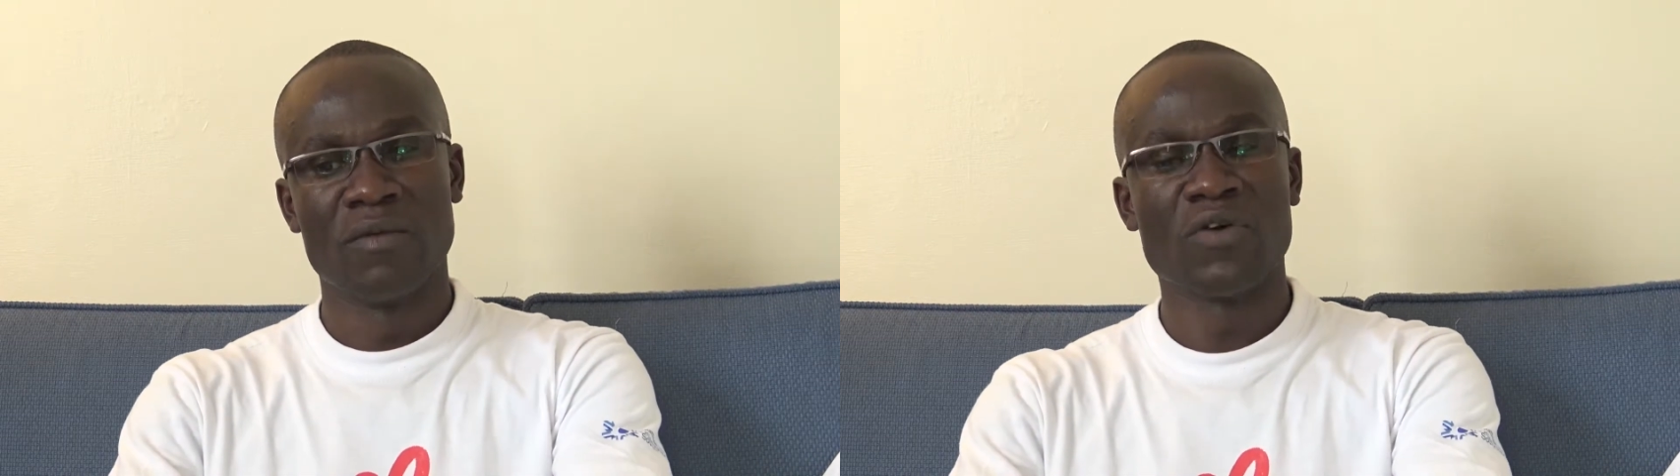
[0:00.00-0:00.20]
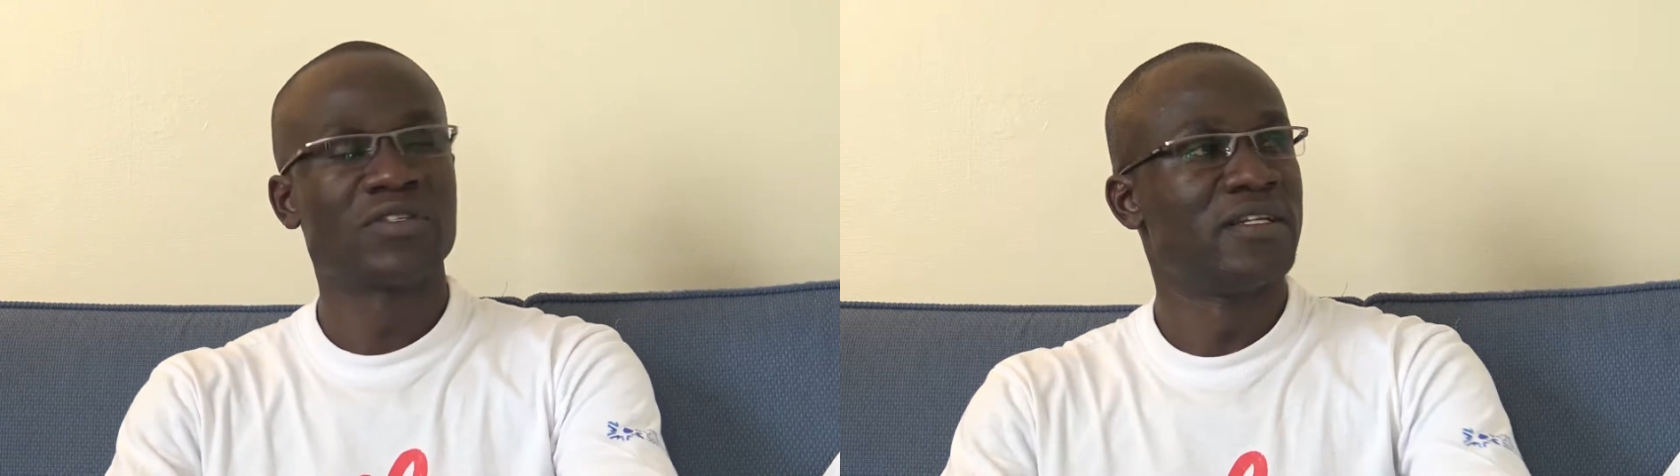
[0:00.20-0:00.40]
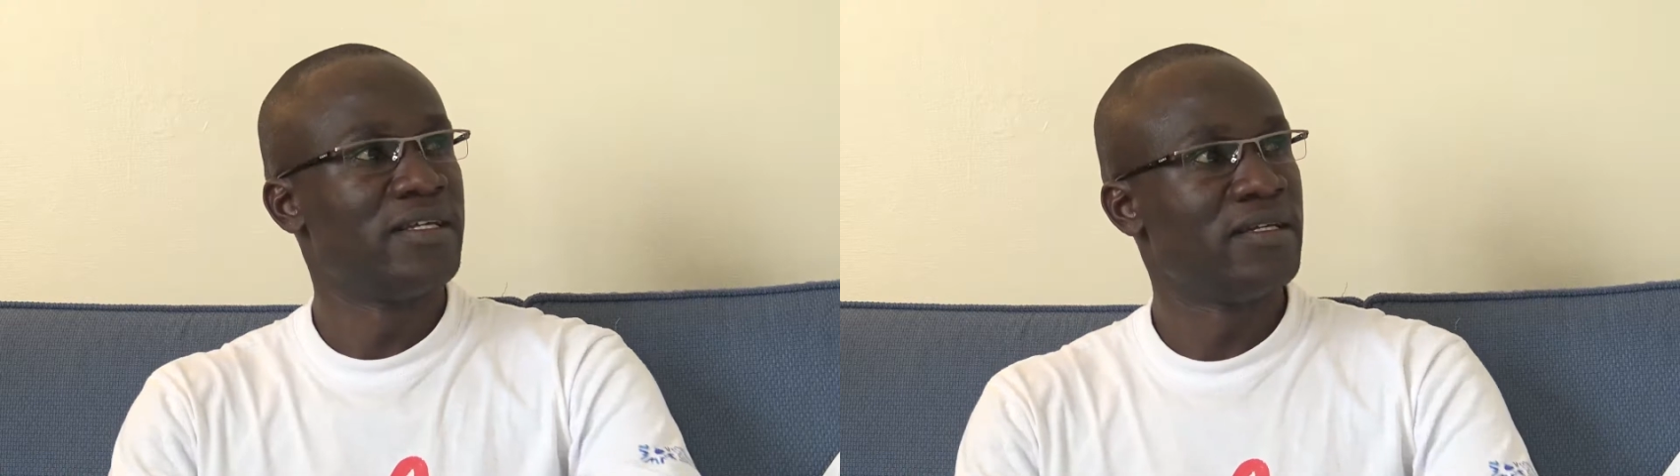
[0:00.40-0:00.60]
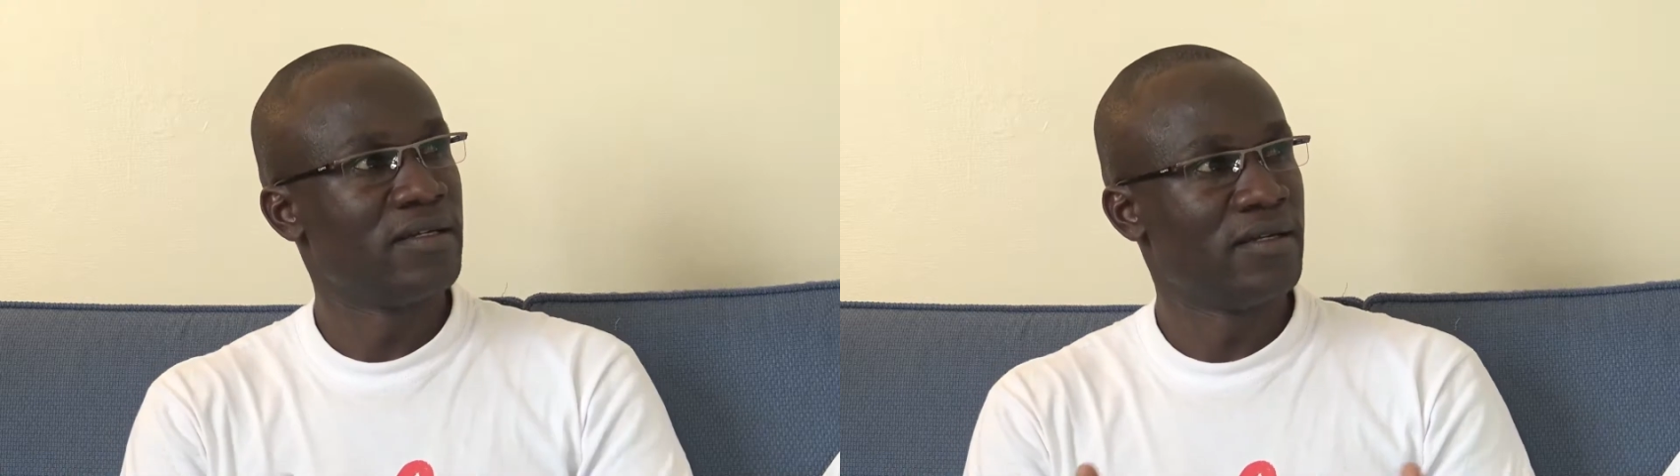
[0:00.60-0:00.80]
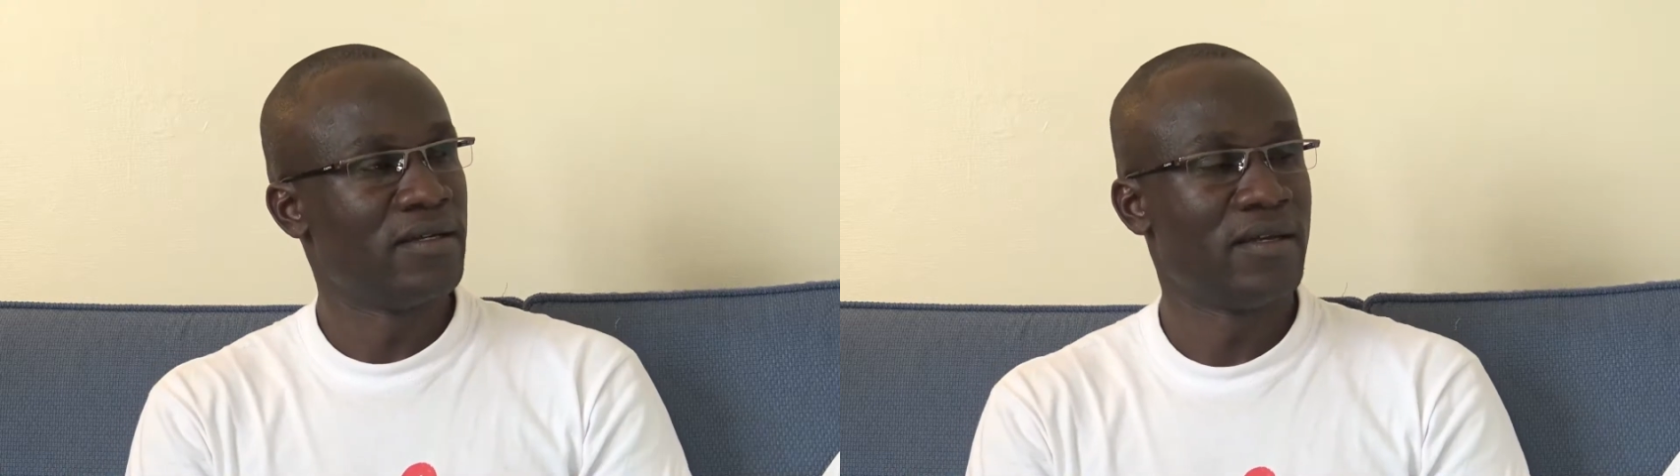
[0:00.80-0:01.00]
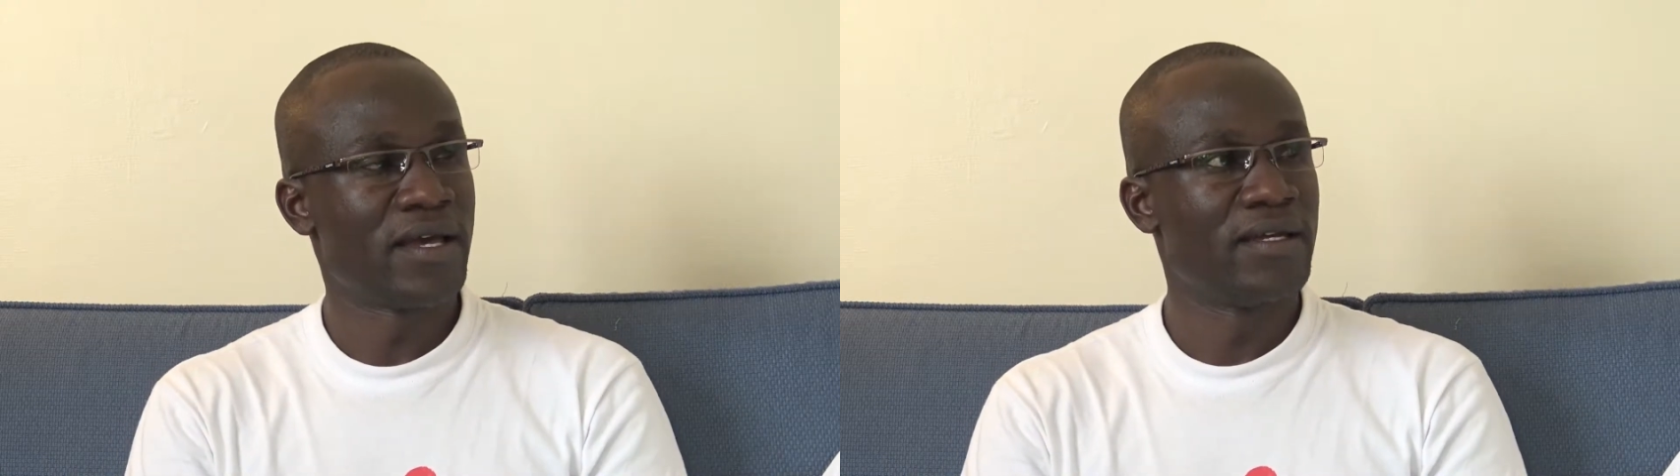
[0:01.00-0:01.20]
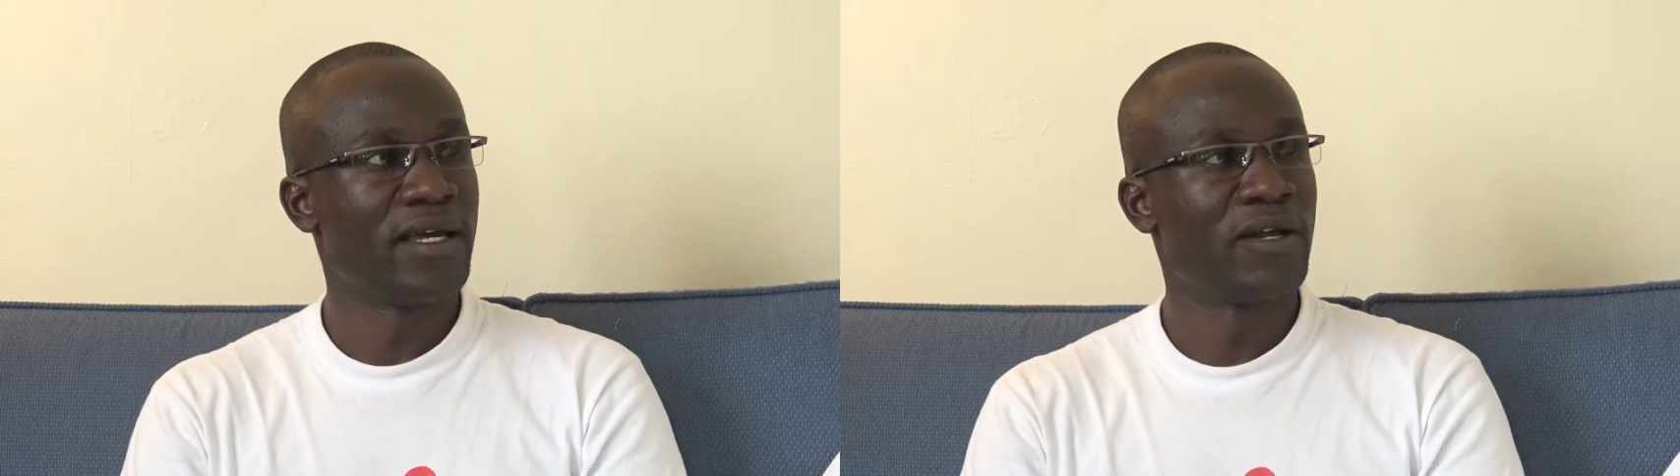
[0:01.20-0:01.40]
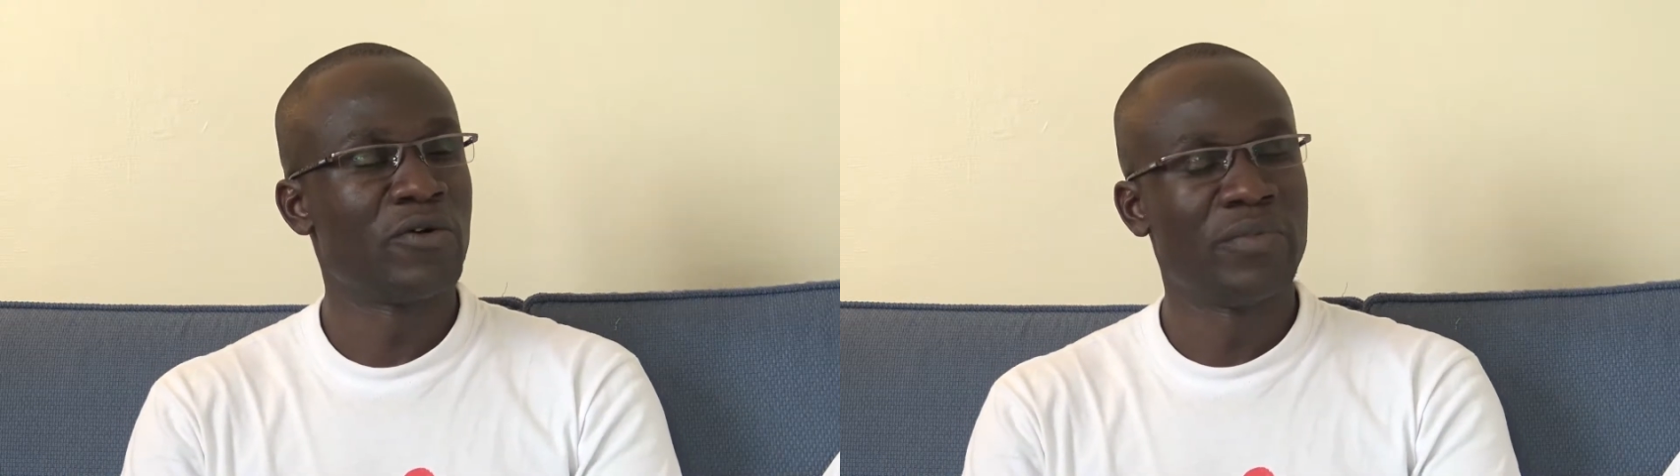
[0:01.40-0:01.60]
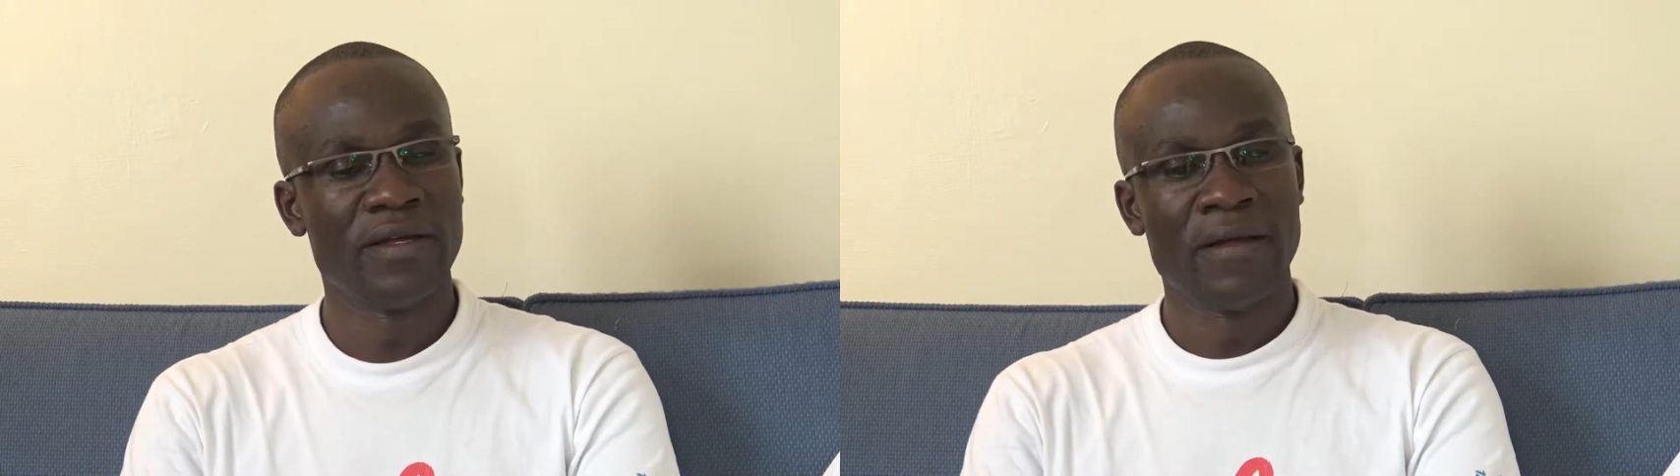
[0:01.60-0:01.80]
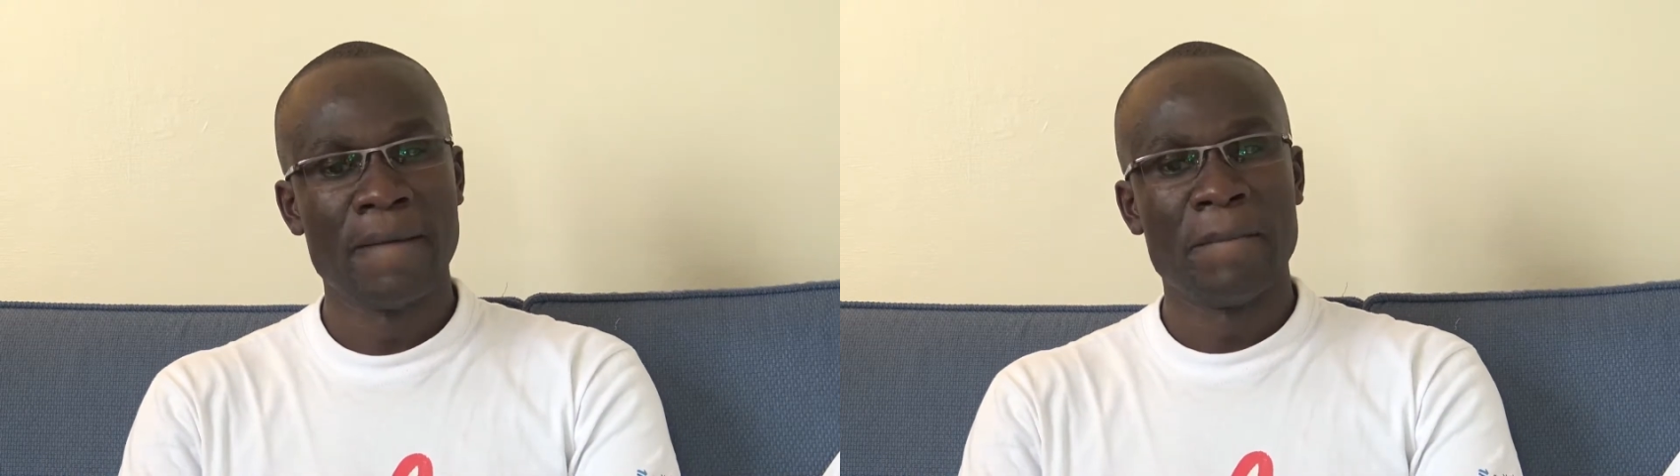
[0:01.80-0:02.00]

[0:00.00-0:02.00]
mostly here in Nairobi,